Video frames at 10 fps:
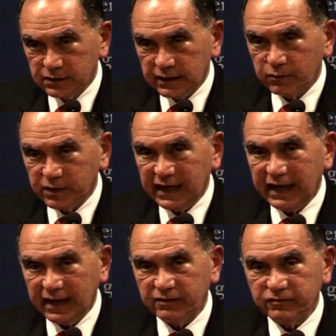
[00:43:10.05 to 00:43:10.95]
that we
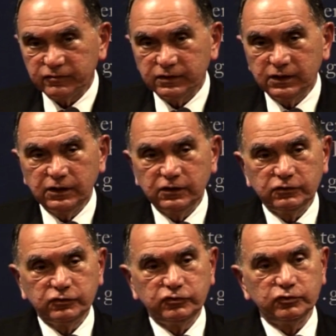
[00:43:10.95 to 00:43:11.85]
have
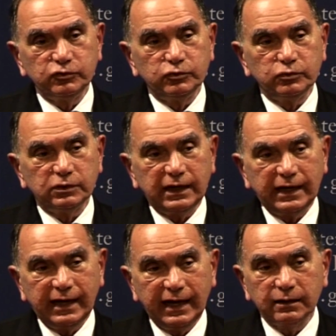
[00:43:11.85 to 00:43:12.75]
to
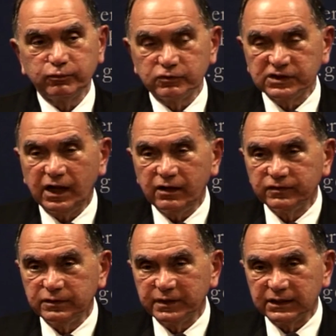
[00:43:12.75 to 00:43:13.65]
help resolve
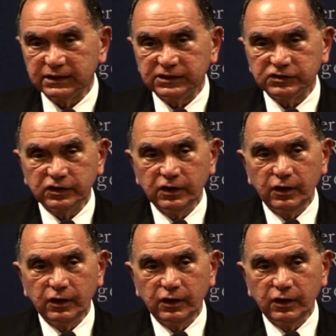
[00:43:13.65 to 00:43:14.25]
in the Middle East,